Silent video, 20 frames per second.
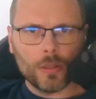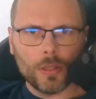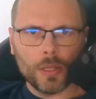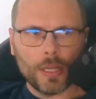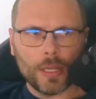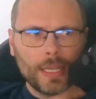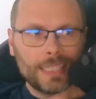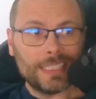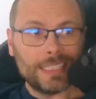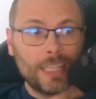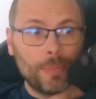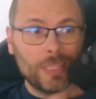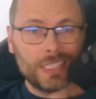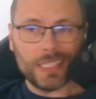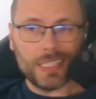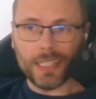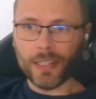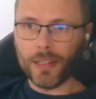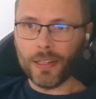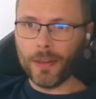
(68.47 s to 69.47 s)
exhibits
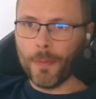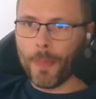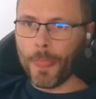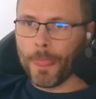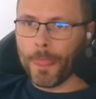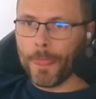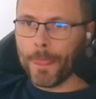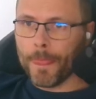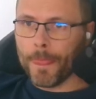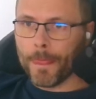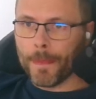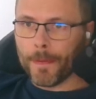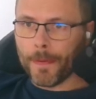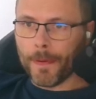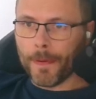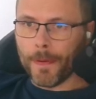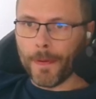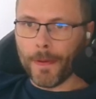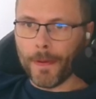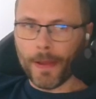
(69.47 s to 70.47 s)
here,
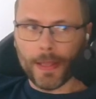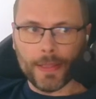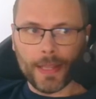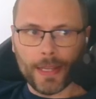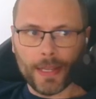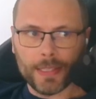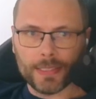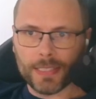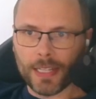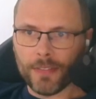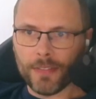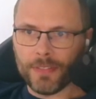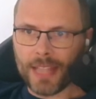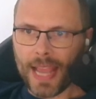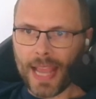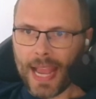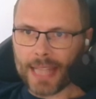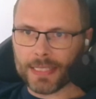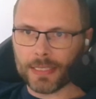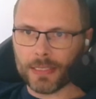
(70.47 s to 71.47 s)
and then a set of
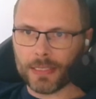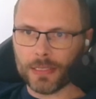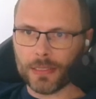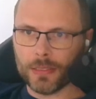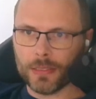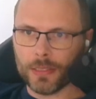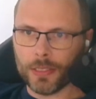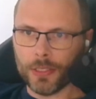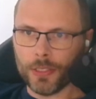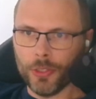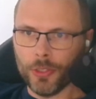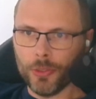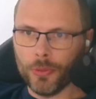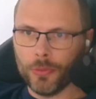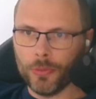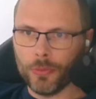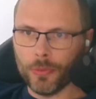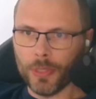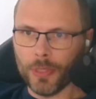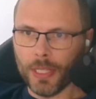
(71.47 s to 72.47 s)
tasks to
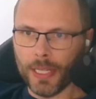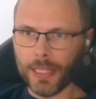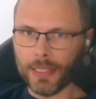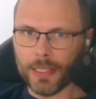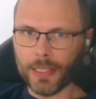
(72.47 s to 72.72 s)
do related to